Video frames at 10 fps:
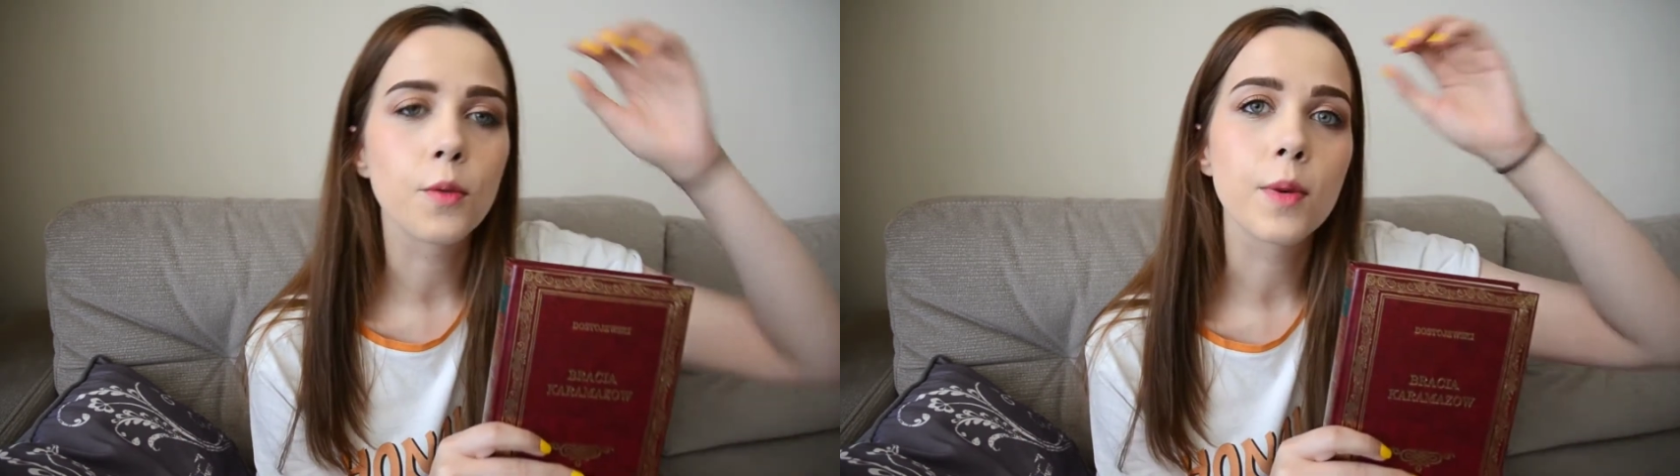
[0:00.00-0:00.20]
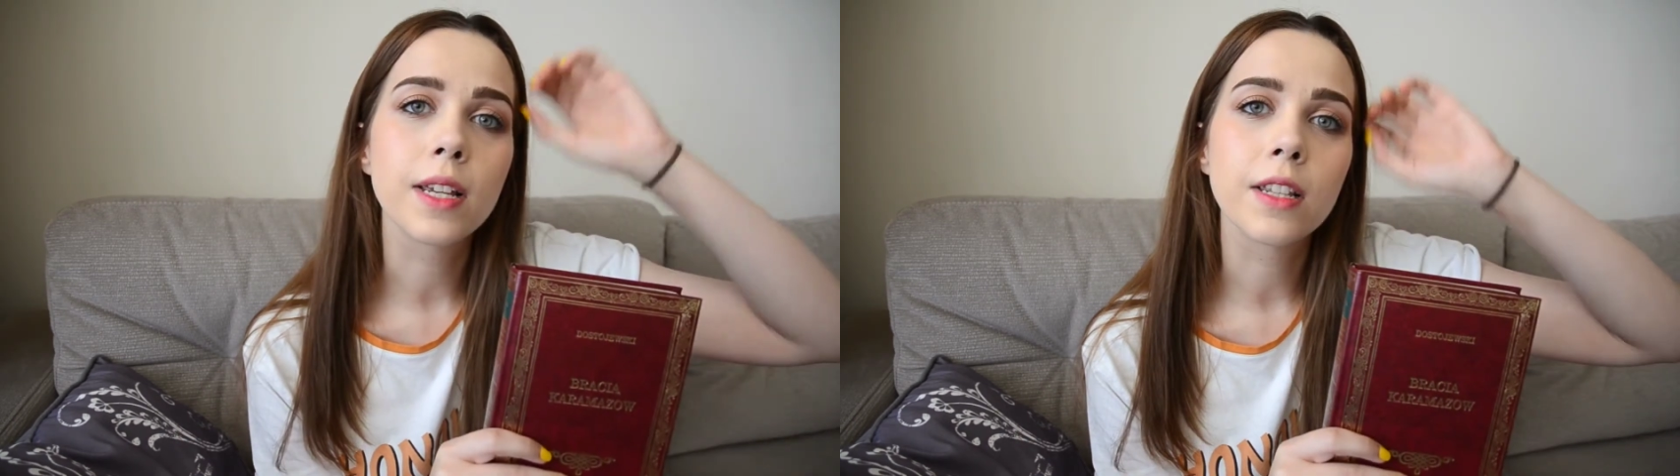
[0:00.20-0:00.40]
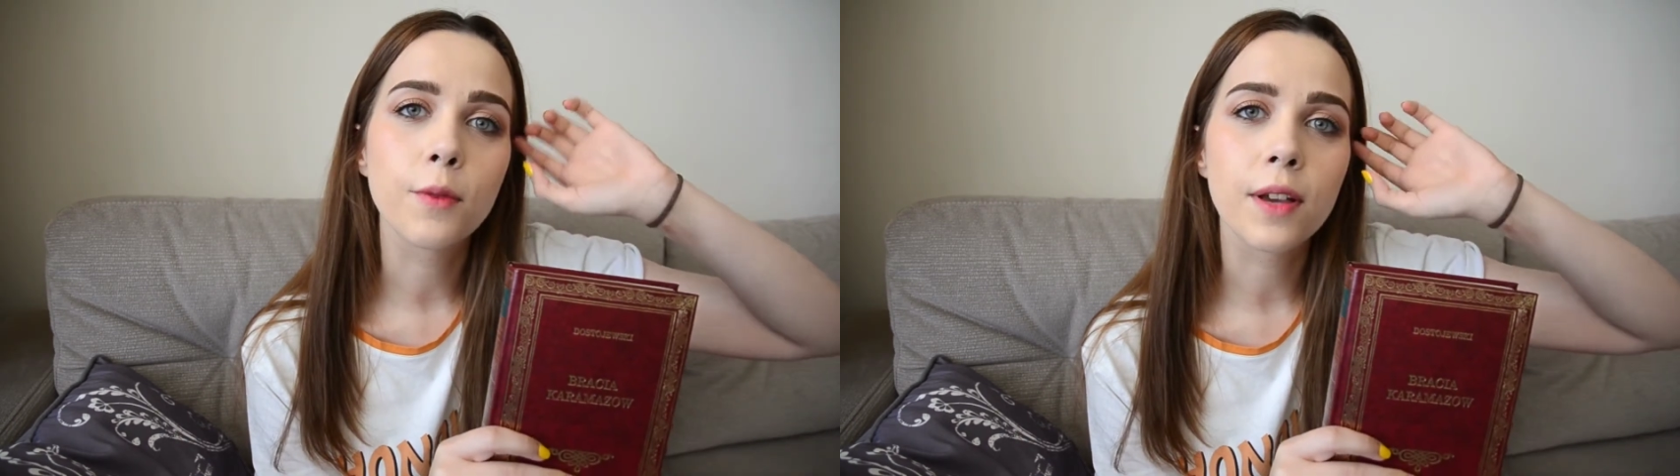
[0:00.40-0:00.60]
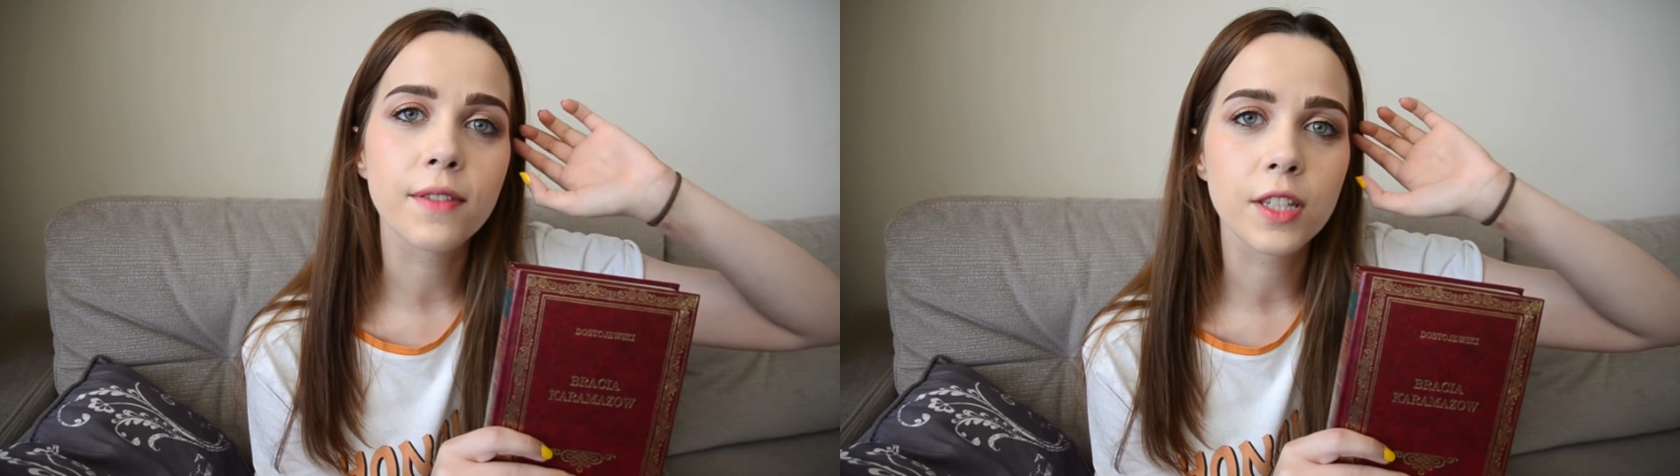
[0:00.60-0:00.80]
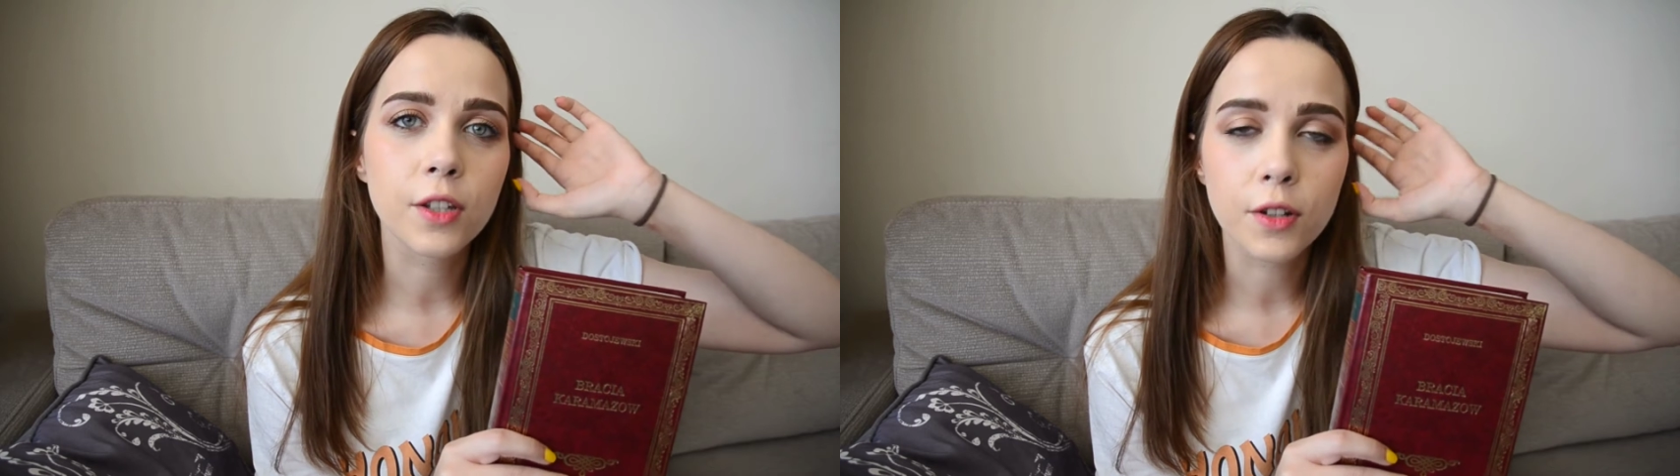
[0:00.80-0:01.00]
read
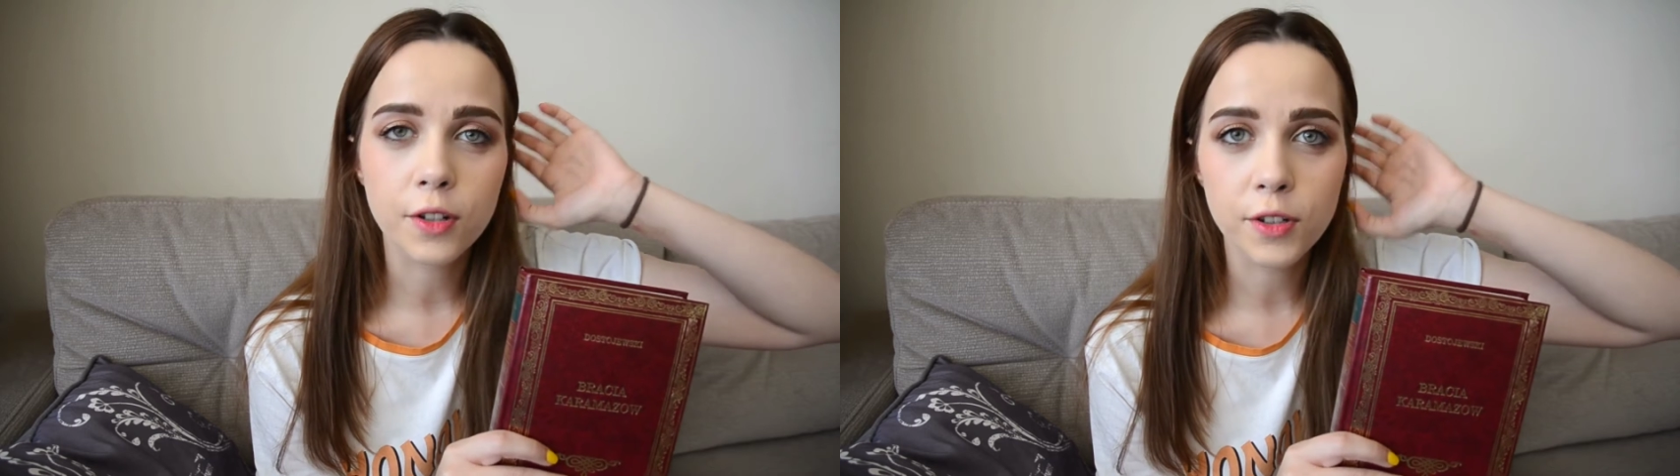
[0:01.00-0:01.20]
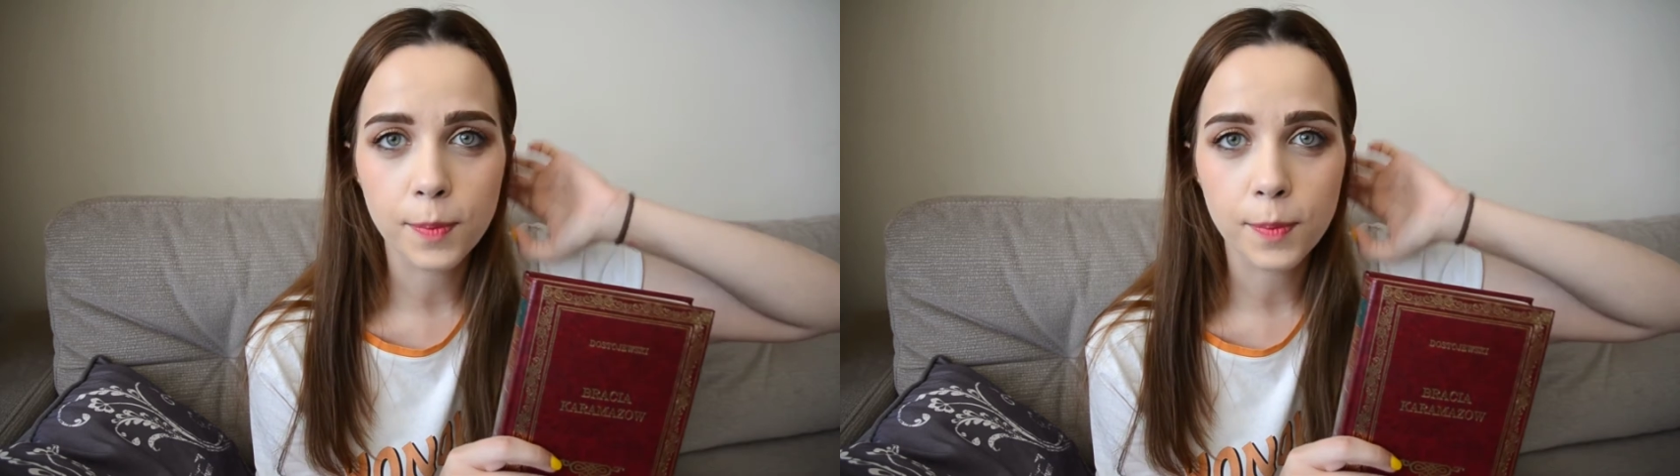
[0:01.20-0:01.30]
Wives and Daughters